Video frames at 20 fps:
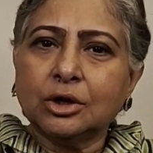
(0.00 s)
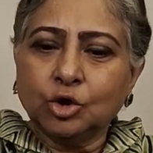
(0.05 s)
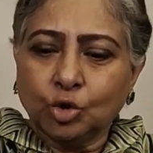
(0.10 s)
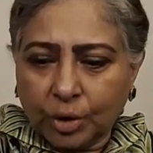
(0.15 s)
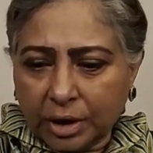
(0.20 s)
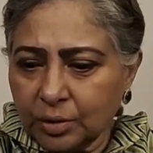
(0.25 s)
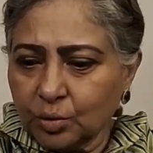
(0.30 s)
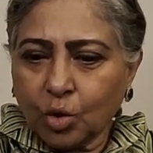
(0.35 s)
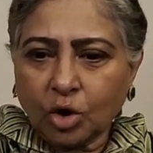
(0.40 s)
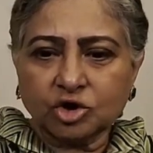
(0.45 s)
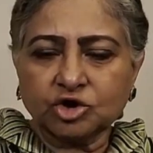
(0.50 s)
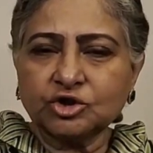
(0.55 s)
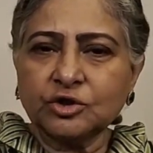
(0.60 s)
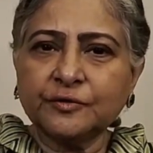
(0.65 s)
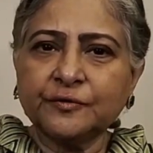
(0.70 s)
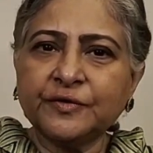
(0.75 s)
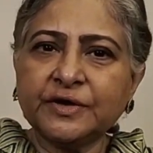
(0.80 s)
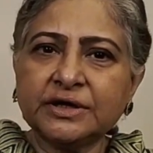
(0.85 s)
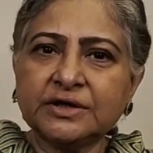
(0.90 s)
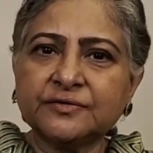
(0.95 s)
You can wash
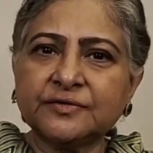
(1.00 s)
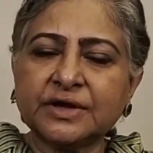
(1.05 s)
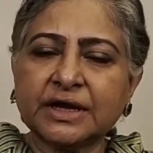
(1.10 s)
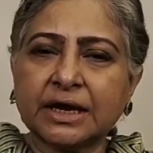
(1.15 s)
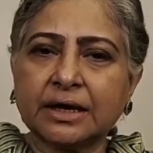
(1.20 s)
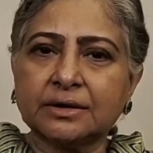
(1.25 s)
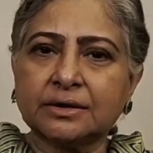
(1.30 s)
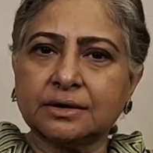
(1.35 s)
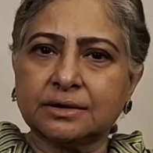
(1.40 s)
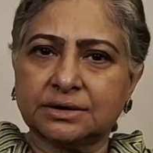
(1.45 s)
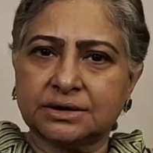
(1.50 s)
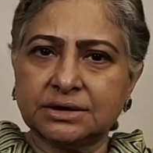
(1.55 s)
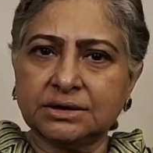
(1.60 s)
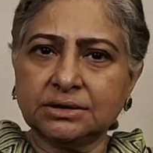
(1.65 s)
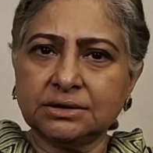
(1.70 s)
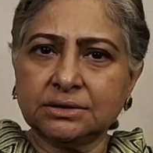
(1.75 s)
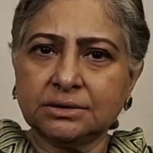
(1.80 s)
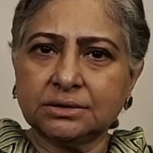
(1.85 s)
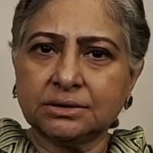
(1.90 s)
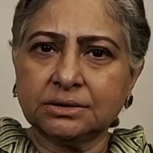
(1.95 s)
your feet if they get
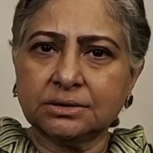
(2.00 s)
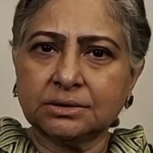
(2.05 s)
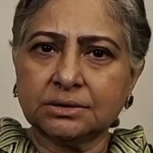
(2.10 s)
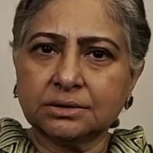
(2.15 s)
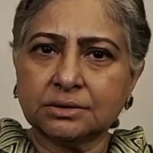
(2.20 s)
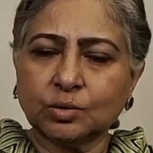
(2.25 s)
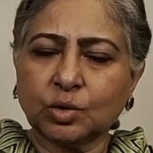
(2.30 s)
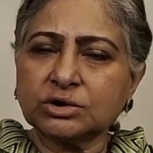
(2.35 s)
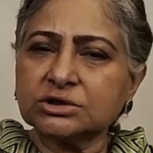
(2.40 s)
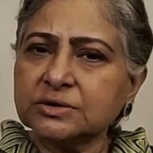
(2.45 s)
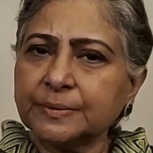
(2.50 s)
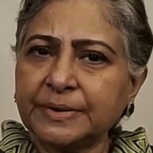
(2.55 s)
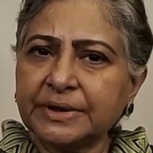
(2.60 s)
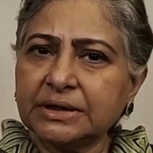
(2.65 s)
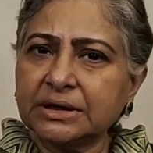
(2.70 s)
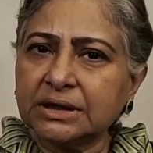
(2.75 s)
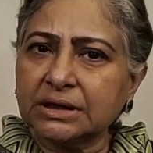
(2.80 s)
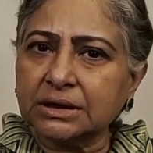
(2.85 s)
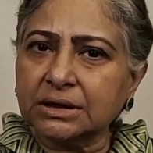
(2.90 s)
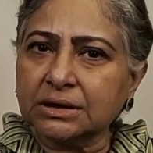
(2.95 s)
dirty. What's the
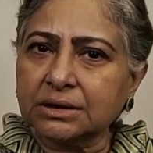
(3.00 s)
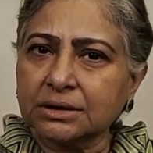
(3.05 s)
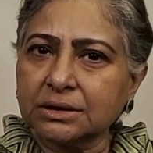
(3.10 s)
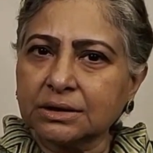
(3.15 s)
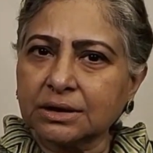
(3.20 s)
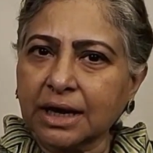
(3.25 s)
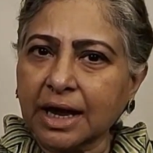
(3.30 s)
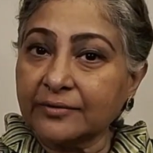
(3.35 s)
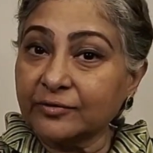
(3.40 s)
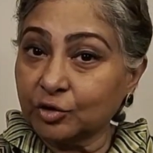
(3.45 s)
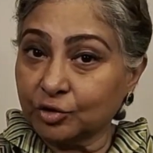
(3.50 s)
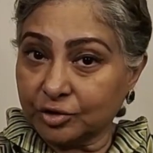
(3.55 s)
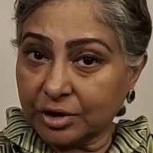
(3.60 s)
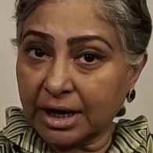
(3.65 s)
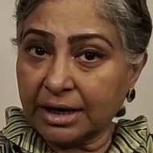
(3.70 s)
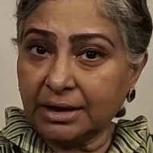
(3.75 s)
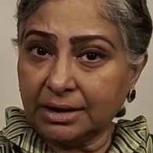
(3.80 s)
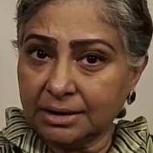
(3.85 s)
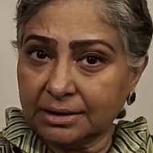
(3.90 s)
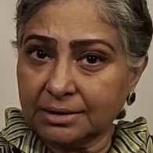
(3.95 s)
big deal? Have you
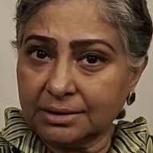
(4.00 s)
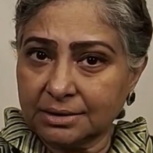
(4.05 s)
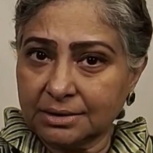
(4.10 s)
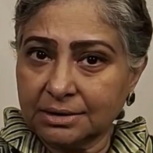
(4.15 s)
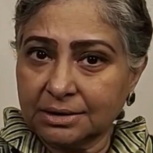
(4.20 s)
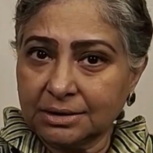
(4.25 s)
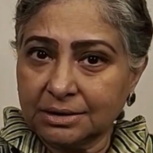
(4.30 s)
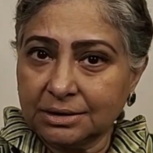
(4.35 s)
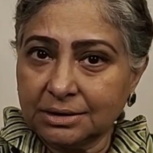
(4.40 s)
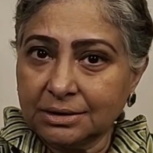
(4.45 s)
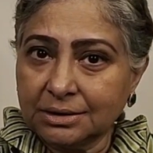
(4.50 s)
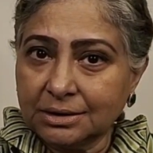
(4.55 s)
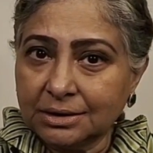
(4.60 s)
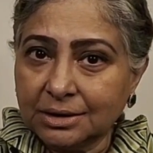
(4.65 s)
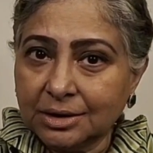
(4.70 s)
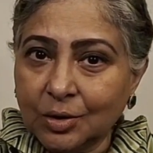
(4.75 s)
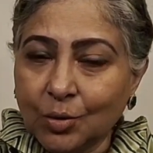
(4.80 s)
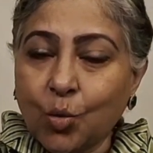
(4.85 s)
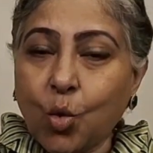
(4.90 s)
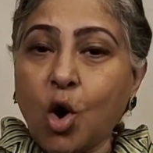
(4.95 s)
tried?
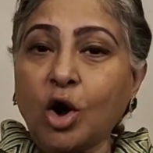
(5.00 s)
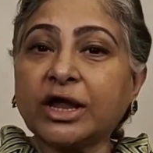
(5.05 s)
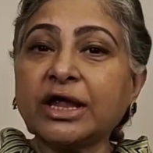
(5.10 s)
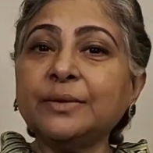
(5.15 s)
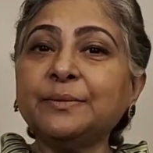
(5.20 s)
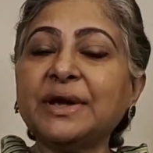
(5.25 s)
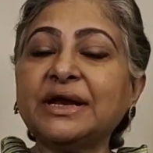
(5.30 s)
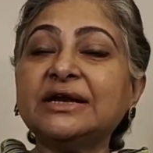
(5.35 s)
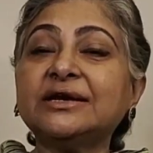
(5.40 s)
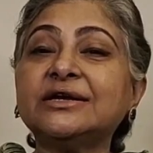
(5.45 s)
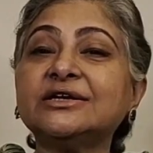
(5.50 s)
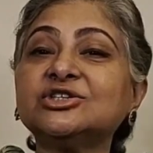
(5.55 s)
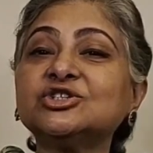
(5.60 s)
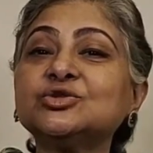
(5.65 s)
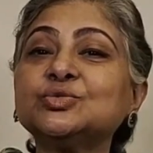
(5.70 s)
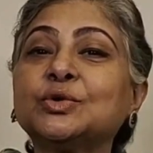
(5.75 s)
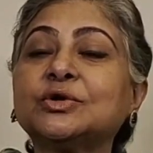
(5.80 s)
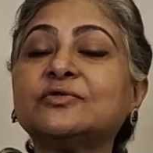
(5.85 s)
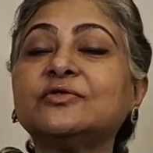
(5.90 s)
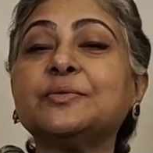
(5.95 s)
Walking
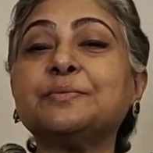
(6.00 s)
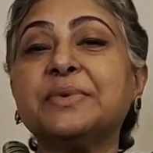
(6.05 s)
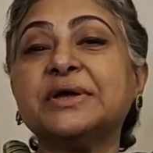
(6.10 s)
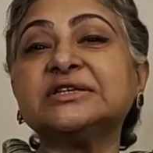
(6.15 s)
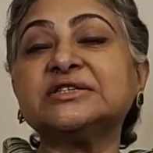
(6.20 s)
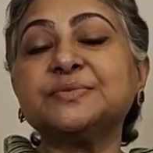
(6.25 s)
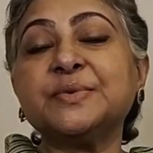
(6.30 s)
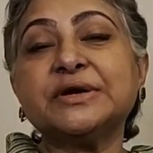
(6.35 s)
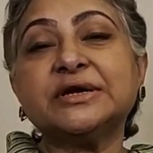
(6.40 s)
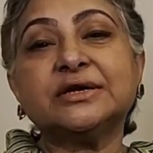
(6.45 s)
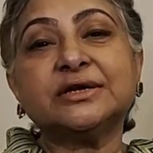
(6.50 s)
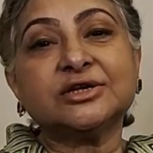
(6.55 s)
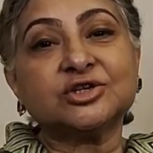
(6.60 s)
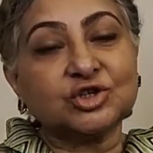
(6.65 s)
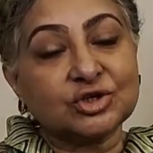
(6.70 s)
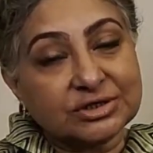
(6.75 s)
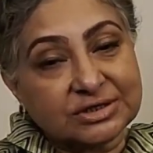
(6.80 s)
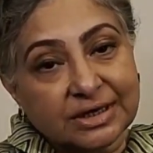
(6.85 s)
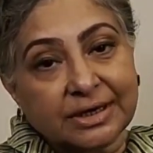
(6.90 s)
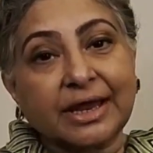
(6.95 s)
meditation is one of the best
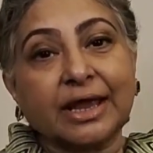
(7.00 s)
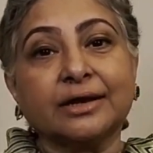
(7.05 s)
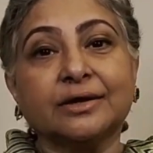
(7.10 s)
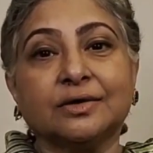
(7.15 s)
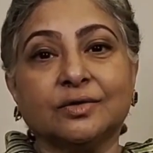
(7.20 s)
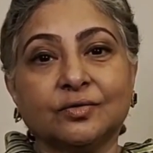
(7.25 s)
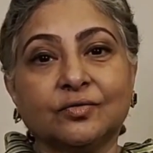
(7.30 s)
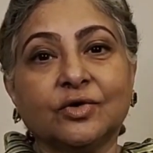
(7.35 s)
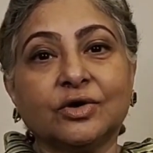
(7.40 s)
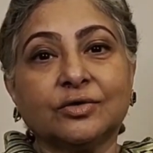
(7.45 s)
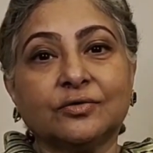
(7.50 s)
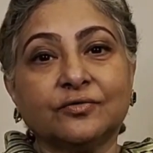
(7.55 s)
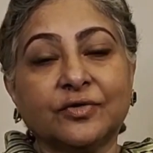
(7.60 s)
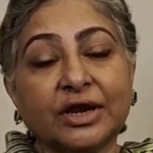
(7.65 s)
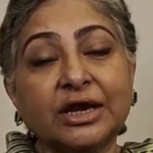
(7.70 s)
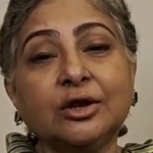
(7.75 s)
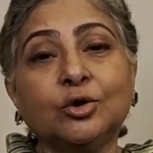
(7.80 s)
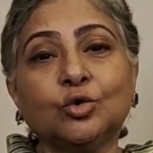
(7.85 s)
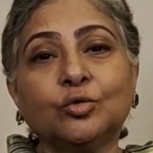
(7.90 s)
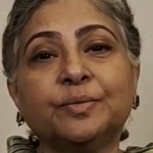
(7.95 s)
meditations again. One
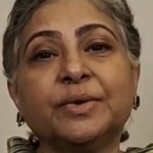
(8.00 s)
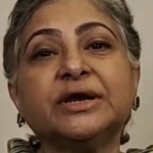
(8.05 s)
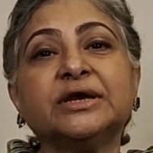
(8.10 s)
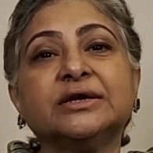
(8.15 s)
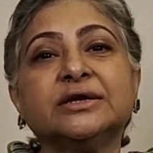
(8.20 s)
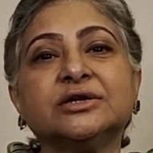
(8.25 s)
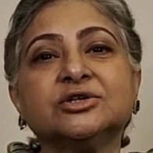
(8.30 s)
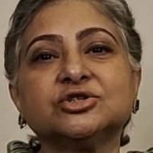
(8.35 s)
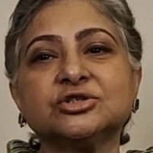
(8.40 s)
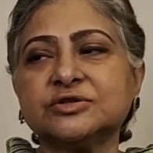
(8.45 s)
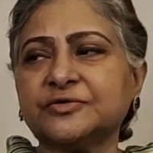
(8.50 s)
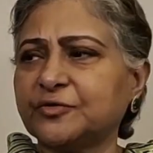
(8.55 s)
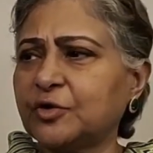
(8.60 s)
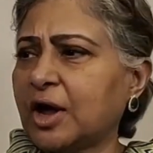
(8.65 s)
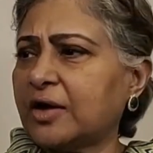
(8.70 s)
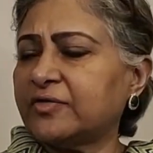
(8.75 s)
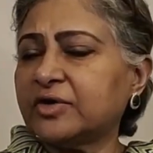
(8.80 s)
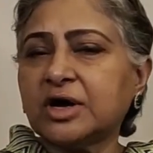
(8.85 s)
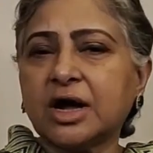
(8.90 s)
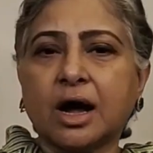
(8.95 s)
very good meditations. If you
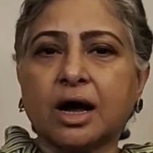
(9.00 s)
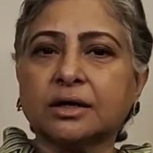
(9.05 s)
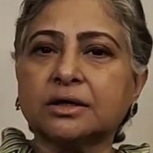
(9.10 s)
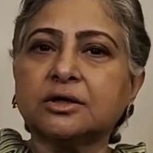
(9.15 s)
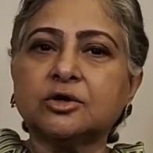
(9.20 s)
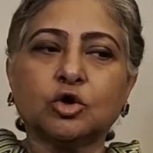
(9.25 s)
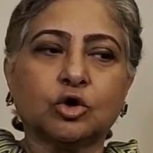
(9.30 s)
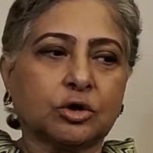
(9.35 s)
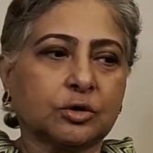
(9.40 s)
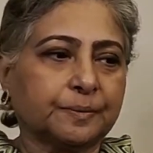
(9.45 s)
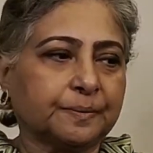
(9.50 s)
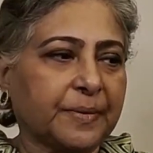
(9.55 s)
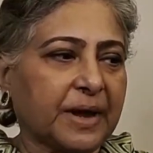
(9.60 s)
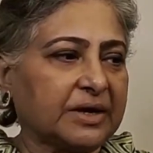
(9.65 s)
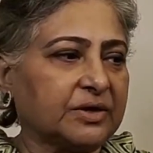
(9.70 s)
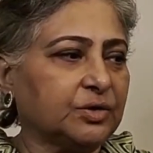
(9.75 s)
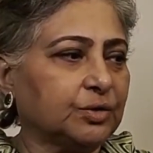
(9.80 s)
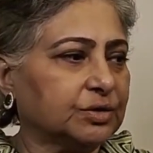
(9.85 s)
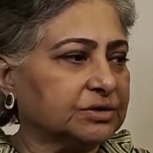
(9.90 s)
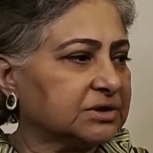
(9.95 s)
have a garden or a
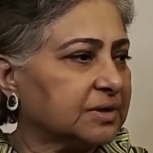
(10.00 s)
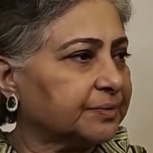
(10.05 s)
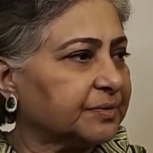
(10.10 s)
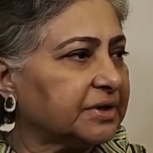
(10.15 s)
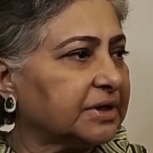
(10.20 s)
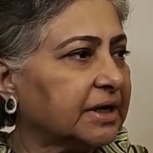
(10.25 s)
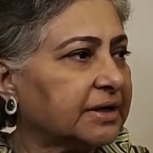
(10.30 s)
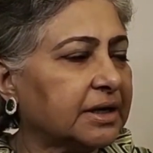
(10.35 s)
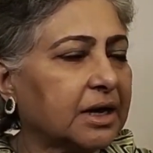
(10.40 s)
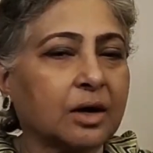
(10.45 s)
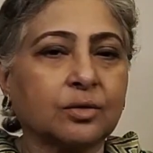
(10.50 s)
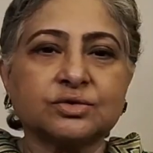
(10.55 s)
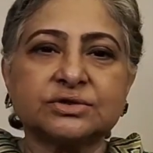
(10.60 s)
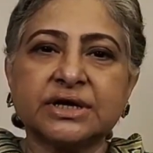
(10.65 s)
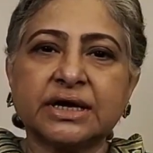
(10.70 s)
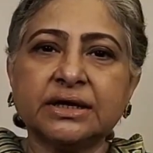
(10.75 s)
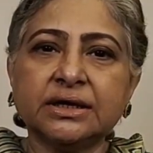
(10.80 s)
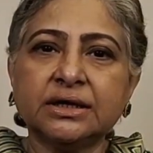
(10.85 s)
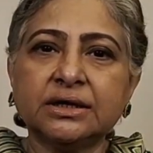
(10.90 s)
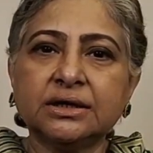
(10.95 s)
patio or something like that
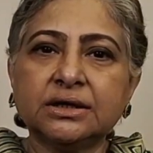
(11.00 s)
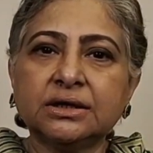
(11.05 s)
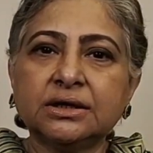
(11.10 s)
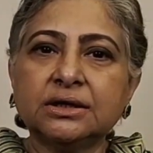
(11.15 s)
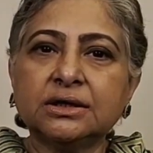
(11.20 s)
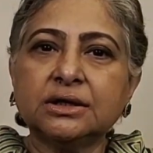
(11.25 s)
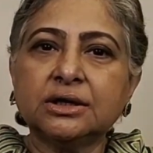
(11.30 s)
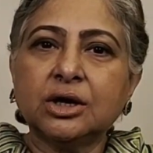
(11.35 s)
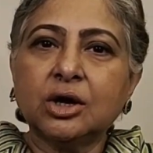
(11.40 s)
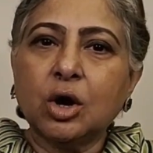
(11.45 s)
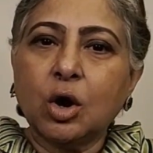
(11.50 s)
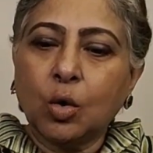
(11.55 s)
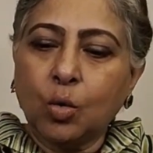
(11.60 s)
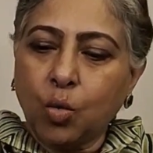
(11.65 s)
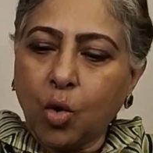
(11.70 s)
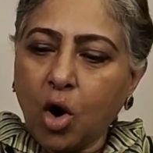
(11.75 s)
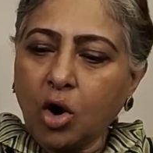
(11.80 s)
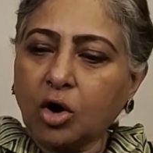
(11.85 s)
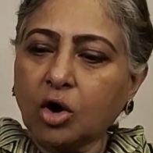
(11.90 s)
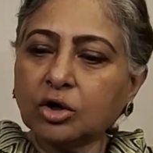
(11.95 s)
outside,
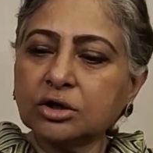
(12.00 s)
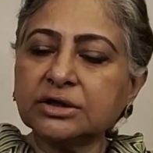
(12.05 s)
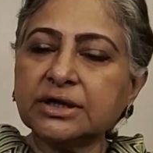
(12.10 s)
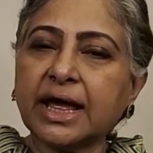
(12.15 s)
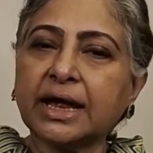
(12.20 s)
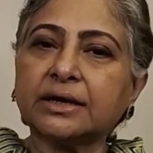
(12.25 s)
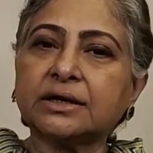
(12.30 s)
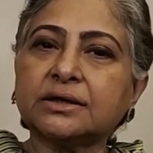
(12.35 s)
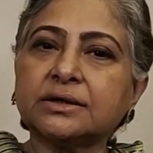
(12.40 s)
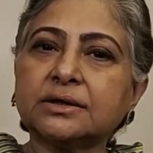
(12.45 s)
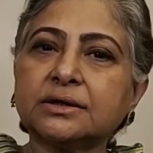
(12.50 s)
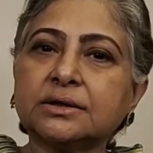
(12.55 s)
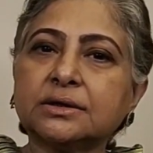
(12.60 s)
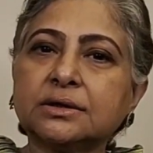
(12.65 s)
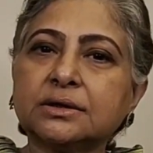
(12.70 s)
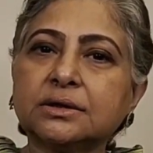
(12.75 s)
walk on that